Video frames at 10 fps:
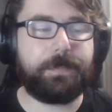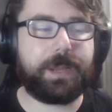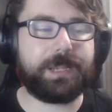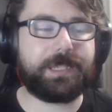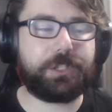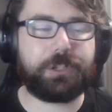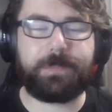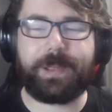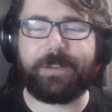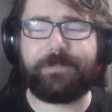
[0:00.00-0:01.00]
because it
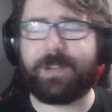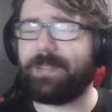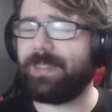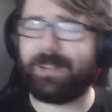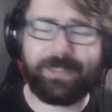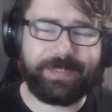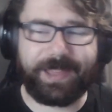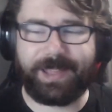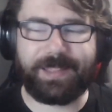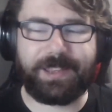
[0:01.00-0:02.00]
should be a fun little
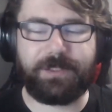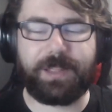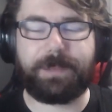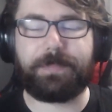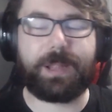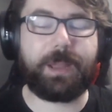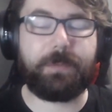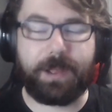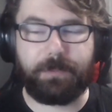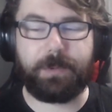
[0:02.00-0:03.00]
thing that you like play
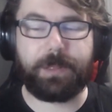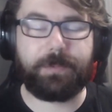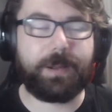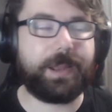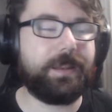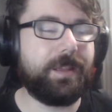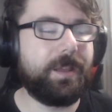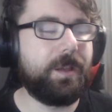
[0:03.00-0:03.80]
around with, right?